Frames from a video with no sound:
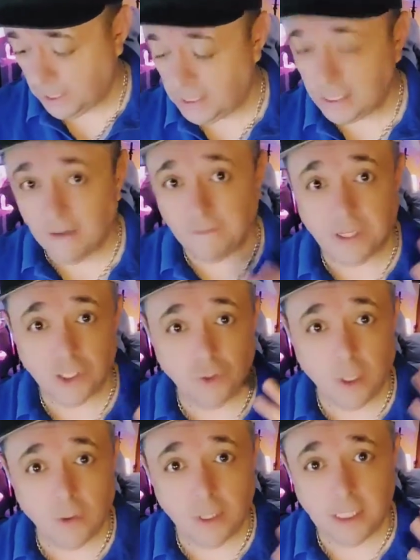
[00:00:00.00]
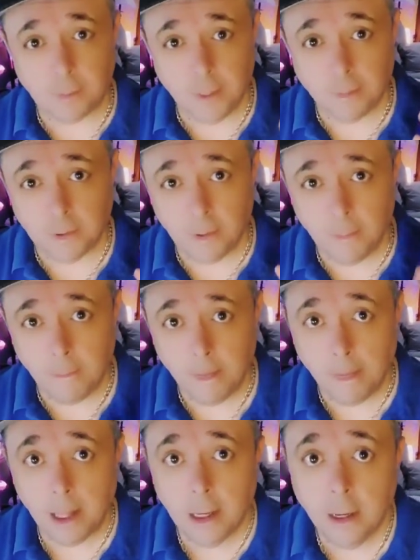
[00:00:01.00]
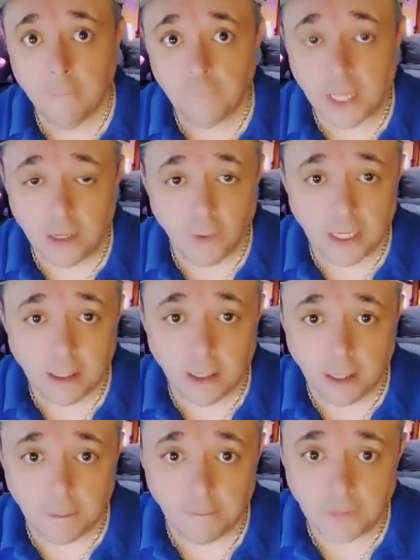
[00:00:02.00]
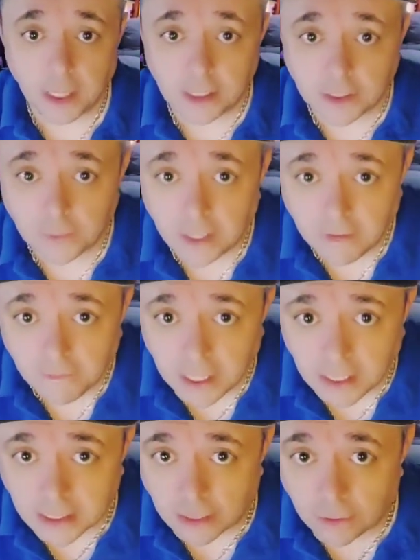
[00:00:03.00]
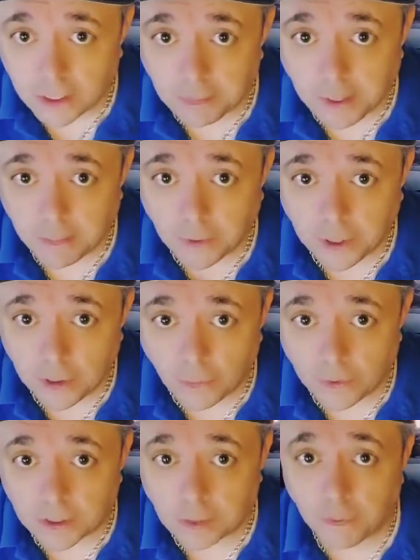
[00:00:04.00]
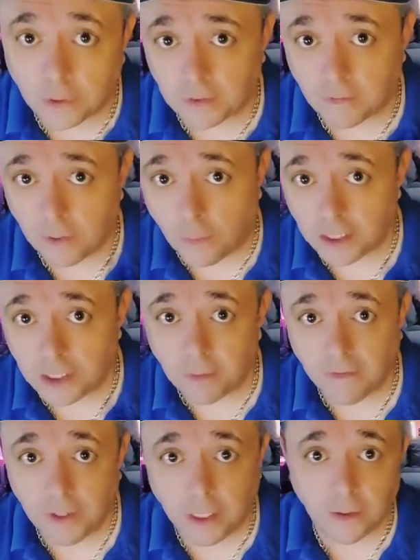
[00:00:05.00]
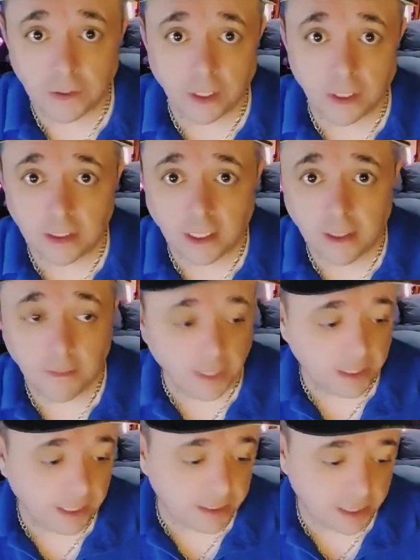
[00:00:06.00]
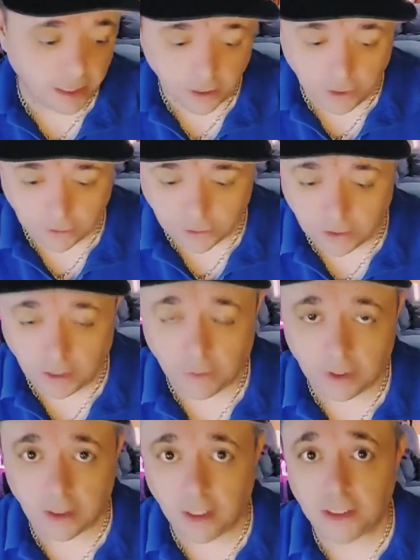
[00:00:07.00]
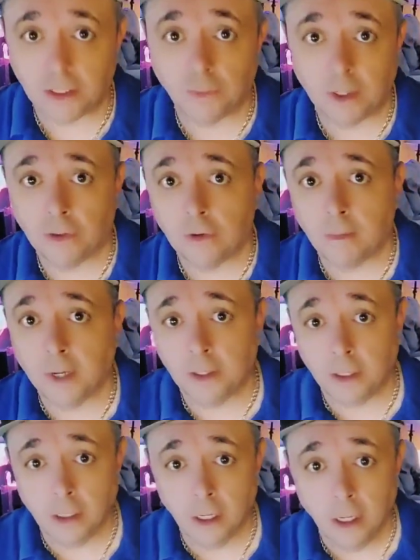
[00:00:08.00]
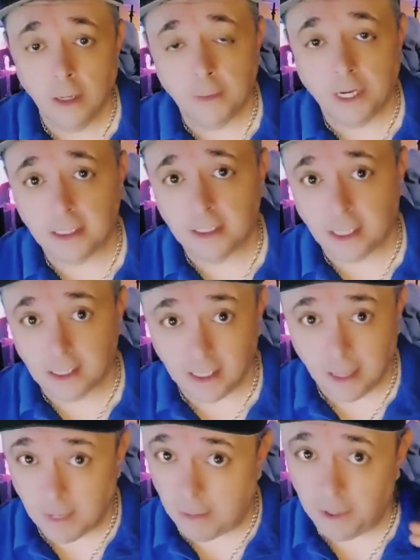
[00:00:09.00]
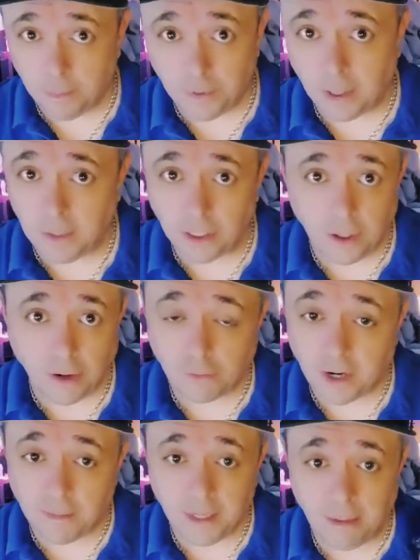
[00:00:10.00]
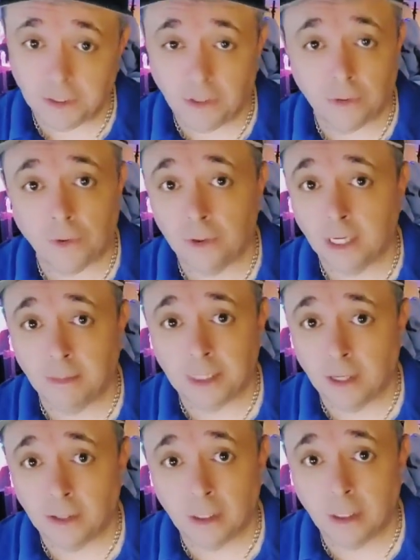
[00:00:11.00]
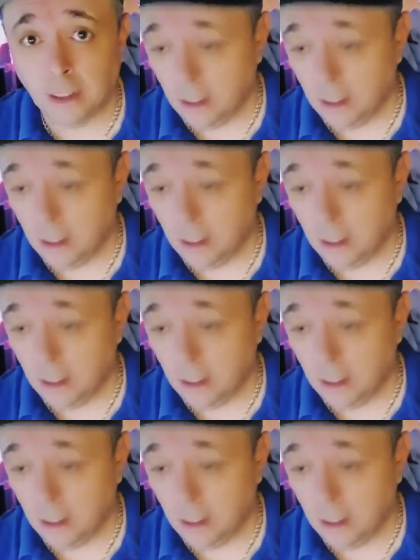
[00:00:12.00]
frustrated with these people. Anyway, I just wanted to vent because I know these people on here supposedly watch my videos all the time, like they say they do. So they would. I just want to throw them out there because next time I'm gonna grab names and throw their names out there. I'm